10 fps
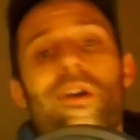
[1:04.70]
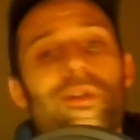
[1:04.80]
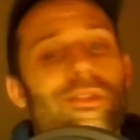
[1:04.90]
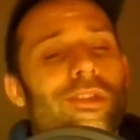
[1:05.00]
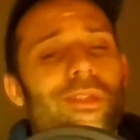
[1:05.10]

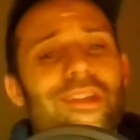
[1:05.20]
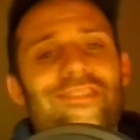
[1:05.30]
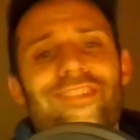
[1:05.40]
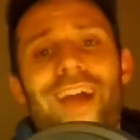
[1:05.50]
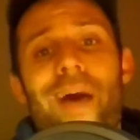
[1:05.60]
until they
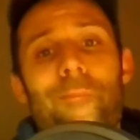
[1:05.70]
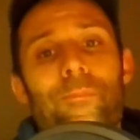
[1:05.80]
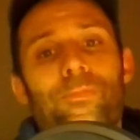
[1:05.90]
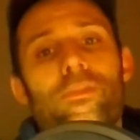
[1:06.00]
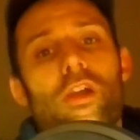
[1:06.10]

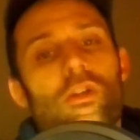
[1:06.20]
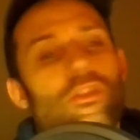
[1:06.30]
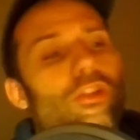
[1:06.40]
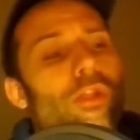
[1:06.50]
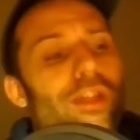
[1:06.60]
stop,
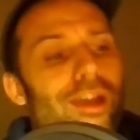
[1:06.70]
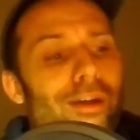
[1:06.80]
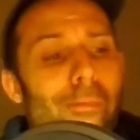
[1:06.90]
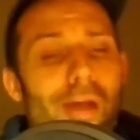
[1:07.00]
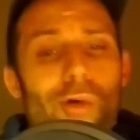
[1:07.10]
until they
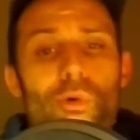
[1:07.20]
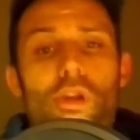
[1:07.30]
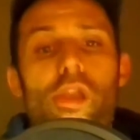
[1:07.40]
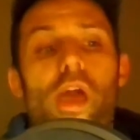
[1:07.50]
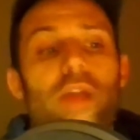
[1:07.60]
come out
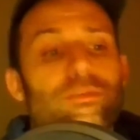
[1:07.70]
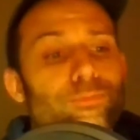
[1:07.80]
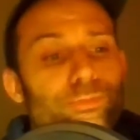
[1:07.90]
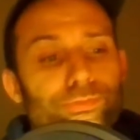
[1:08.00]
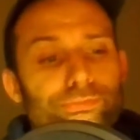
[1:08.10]
one day
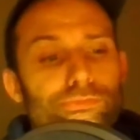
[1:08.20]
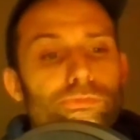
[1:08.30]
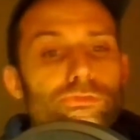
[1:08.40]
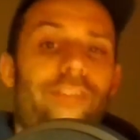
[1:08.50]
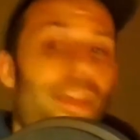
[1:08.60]

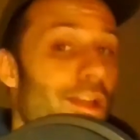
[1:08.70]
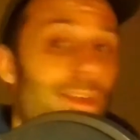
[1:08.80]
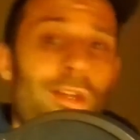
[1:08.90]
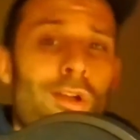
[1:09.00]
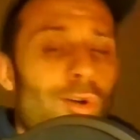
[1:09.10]
and
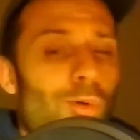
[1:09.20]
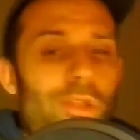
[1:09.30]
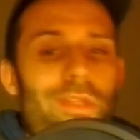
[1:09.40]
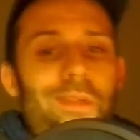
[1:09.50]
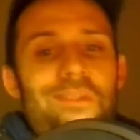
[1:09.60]
say,
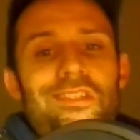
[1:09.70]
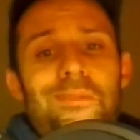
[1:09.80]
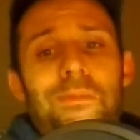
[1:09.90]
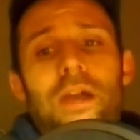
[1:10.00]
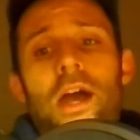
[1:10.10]
we think the
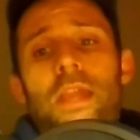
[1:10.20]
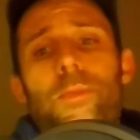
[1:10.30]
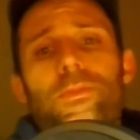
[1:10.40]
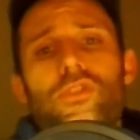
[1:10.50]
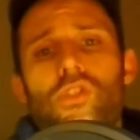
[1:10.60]
CPI
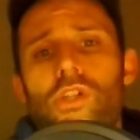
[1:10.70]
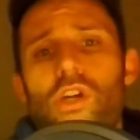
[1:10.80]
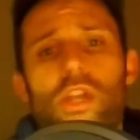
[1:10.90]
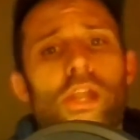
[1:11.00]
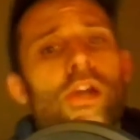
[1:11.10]
numbers are
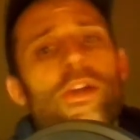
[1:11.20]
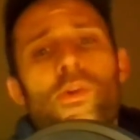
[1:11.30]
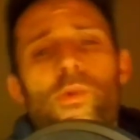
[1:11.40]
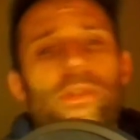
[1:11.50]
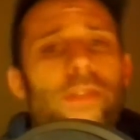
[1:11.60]
good,
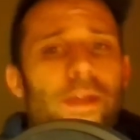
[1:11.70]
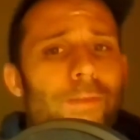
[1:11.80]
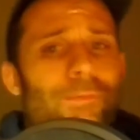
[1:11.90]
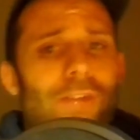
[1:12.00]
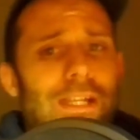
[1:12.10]
we think
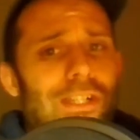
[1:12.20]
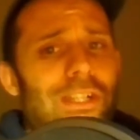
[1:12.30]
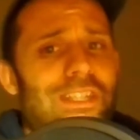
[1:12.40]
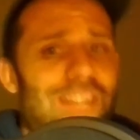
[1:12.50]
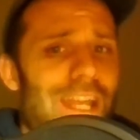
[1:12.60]

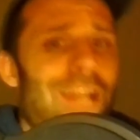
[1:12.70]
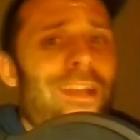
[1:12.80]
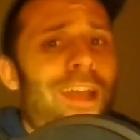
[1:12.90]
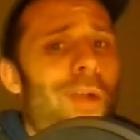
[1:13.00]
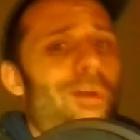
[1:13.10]
inflation is
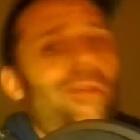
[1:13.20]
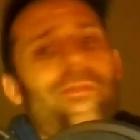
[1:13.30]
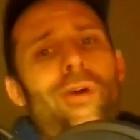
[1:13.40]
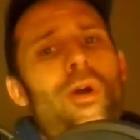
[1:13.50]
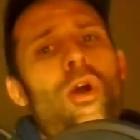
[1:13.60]
taken care of,
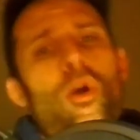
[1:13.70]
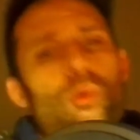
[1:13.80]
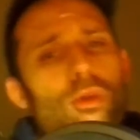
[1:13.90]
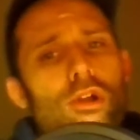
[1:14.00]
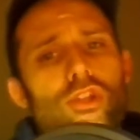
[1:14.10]

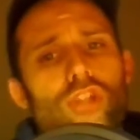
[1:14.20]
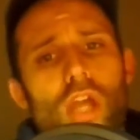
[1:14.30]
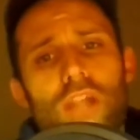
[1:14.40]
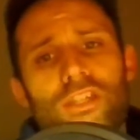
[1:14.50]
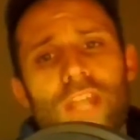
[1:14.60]
we're just
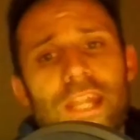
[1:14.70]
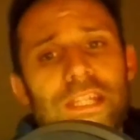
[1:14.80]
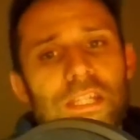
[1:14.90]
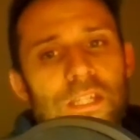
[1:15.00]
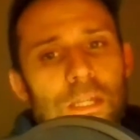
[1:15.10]
gonna set
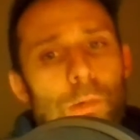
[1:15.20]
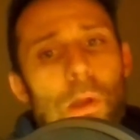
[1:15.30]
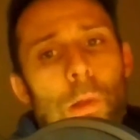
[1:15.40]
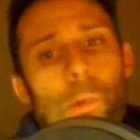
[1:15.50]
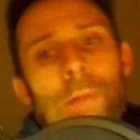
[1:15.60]
it to
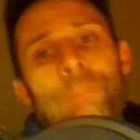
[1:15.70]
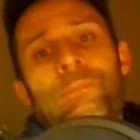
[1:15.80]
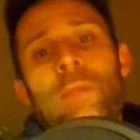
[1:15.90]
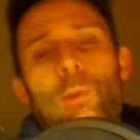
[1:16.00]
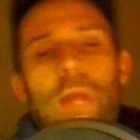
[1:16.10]
zero,
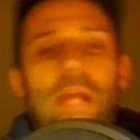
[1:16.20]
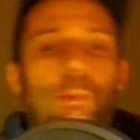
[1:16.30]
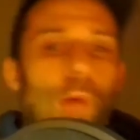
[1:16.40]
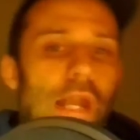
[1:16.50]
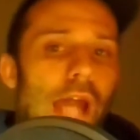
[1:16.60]

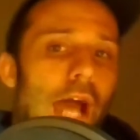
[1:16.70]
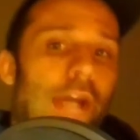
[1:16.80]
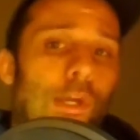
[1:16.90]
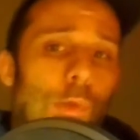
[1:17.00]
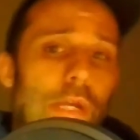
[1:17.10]
right? We're
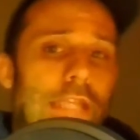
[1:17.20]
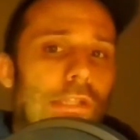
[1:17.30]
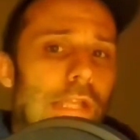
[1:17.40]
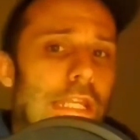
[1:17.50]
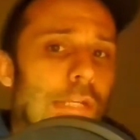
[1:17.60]
not gonna
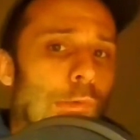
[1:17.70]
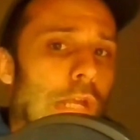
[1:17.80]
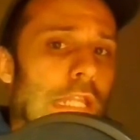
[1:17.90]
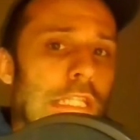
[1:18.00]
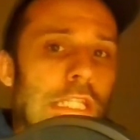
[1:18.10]
raise lending
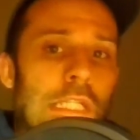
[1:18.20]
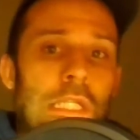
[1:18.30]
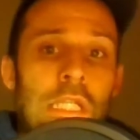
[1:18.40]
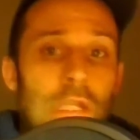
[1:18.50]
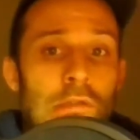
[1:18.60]
rates,